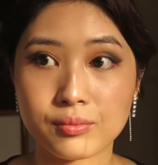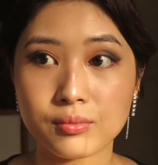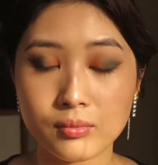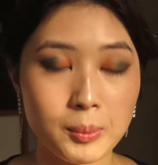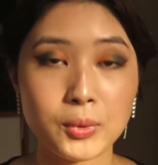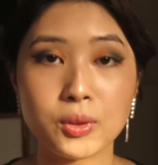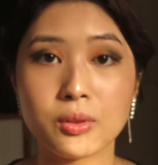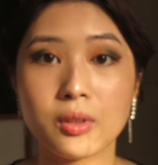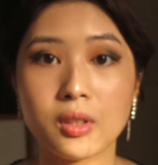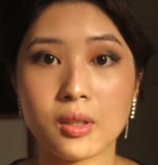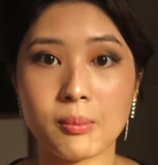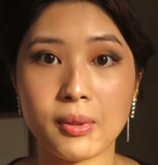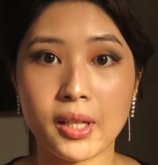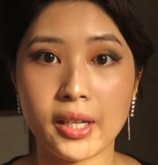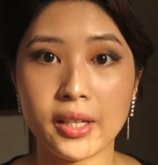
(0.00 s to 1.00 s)
I'm also going to
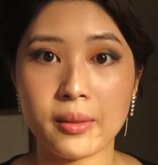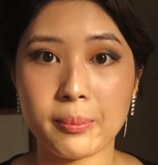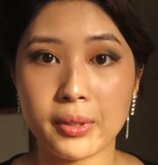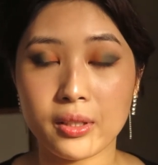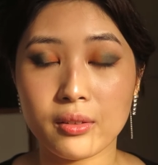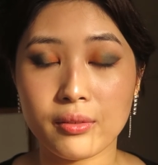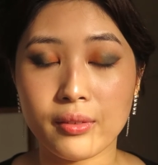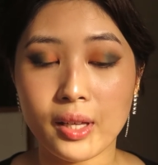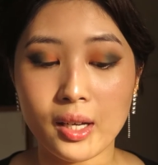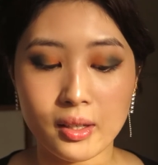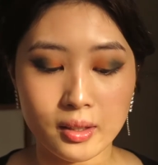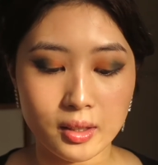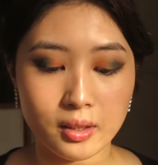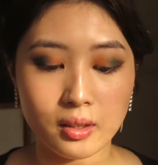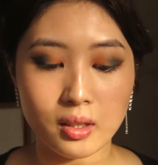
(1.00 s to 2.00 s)
apply a bit of
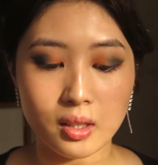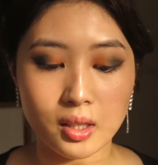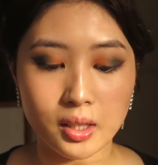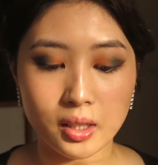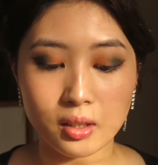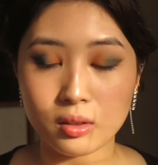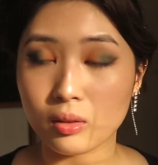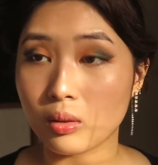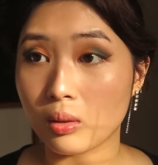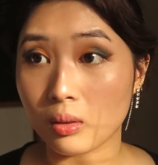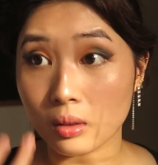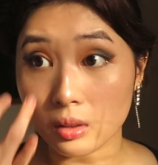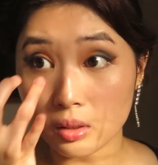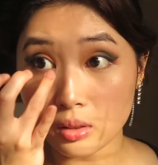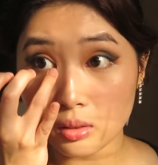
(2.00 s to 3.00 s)
that in the inner
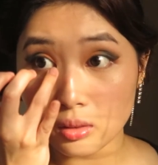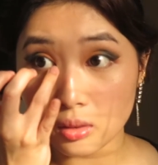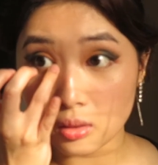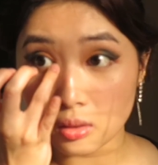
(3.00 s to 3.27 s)
corners.